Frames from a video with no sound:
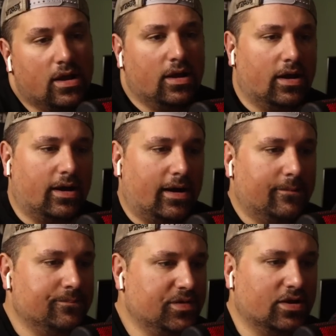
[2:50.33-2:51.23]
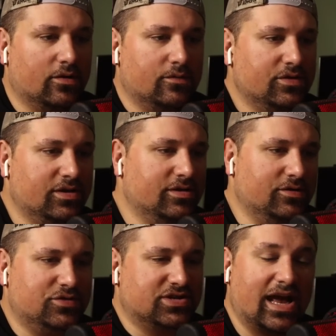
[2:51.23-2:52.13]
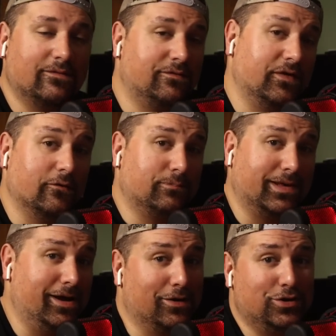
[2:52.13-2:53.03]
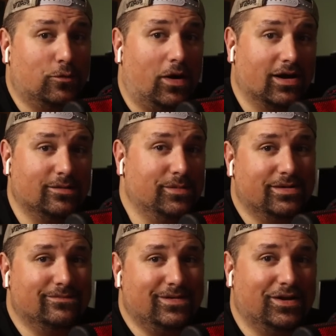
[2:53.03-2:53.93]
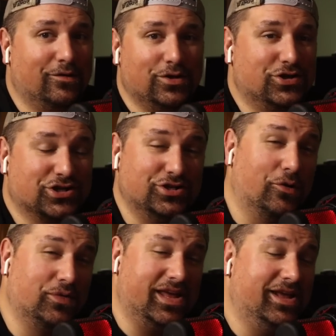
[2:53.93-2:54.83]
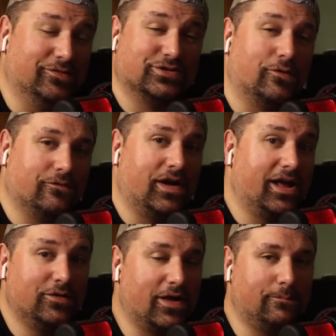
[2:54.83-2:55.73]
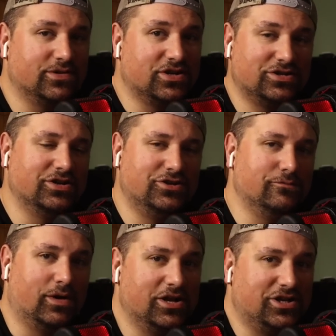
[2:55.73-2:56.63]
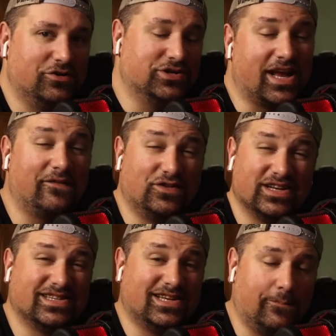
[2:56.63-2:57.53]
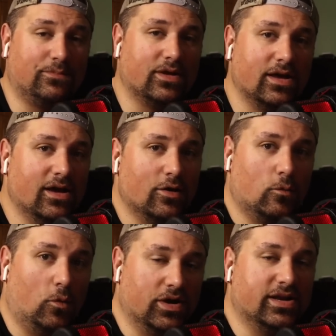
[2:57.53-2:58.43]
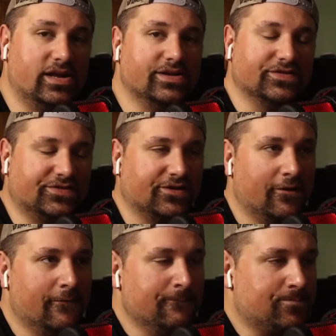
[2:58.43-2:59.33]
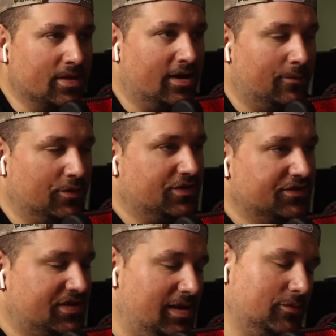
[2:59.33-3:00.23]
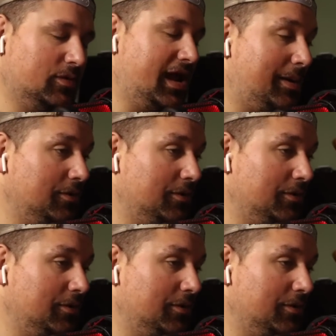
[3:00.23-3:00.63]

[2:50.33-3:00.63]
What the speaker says: you know, you just have a favorite player and you want him, and, you know, you just know the Eagles don't value that position too much, and you just have to accept what it is with this team and what Howie